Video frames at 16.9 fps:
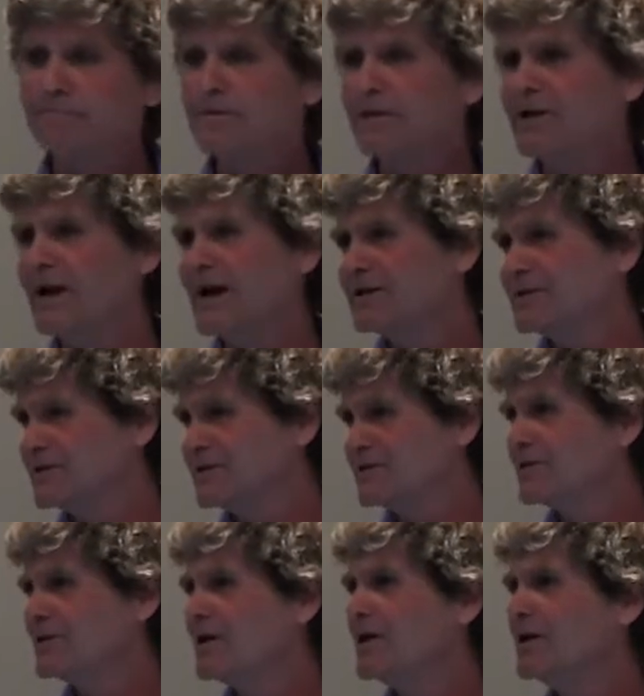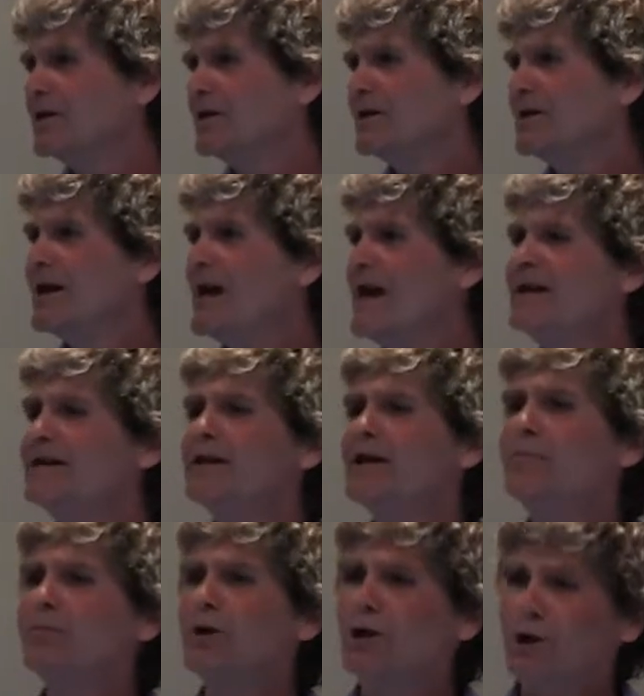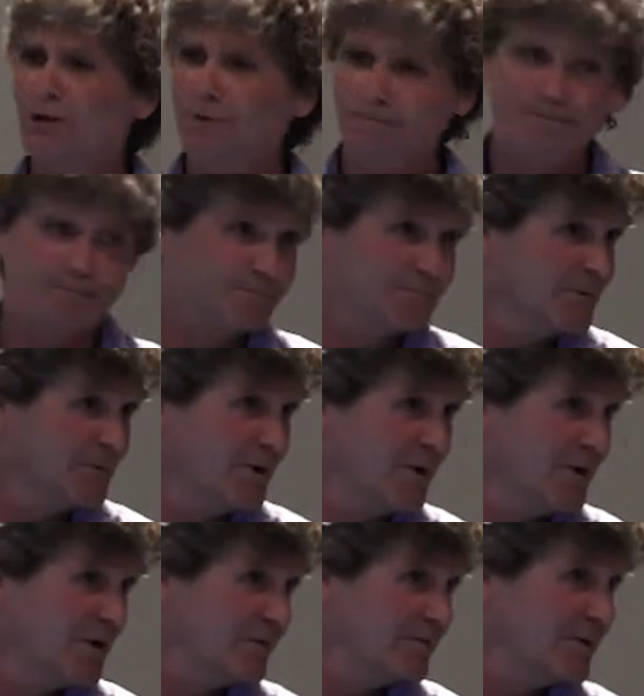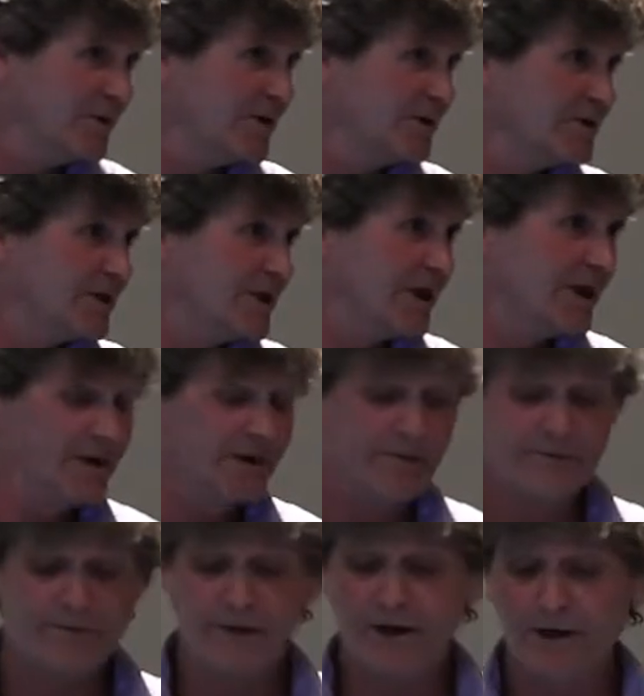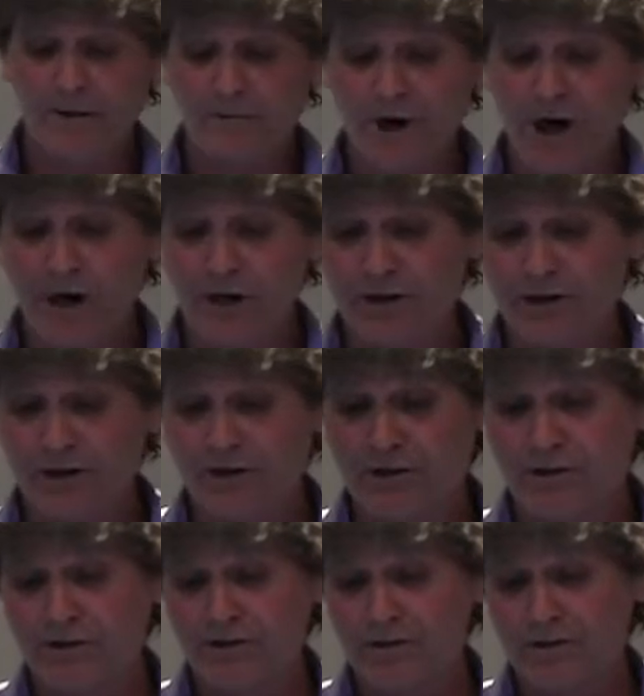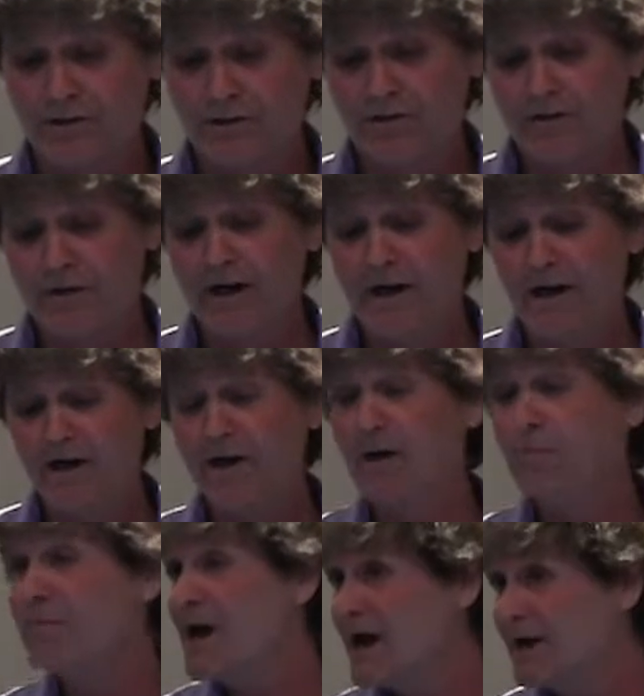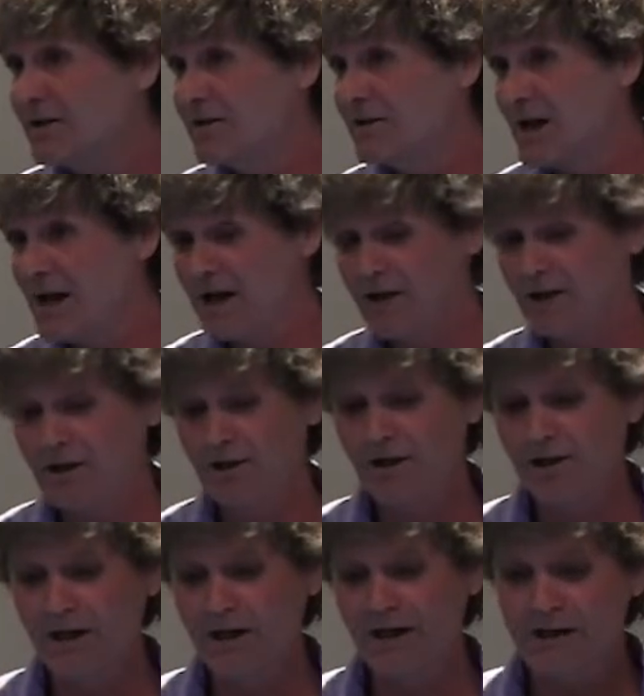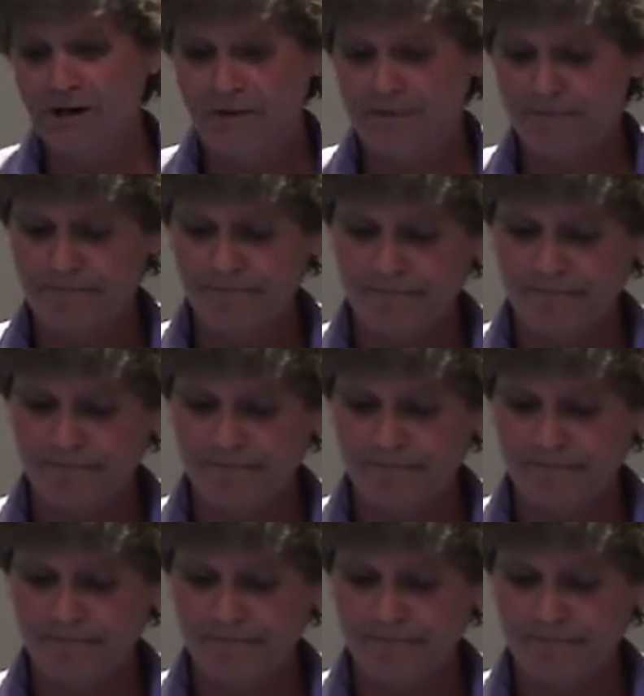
And that's atypical for these kind of margins, and I'll come back to that a little later.